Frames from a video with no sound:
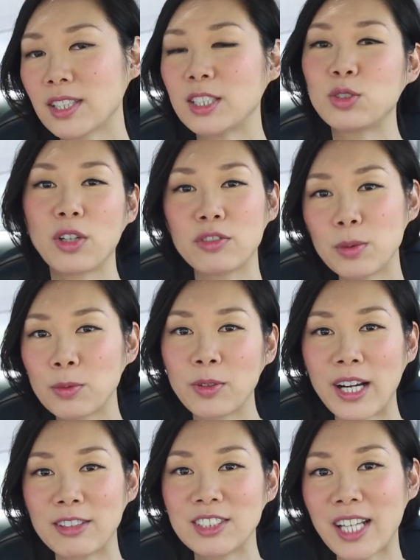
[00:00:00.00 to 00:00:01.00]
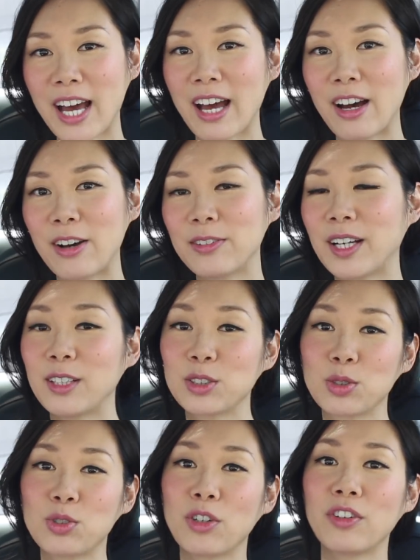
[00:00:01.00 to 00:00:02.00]
So I drove him around town, I
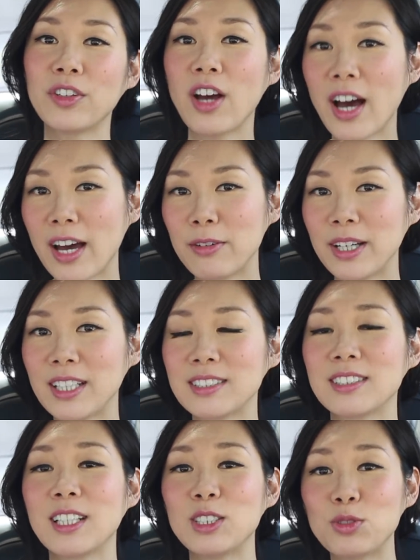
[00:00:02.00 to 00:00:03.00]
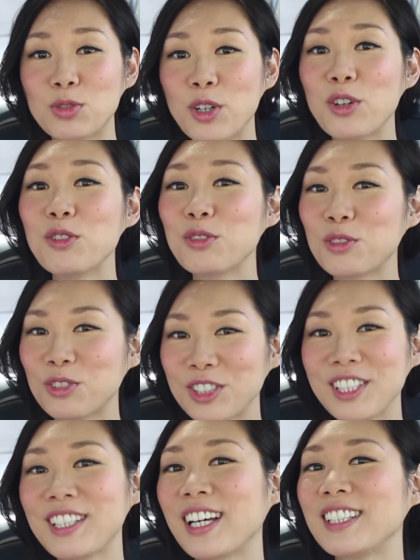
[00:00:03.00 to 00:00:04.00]
also drove on the highways, and I drove really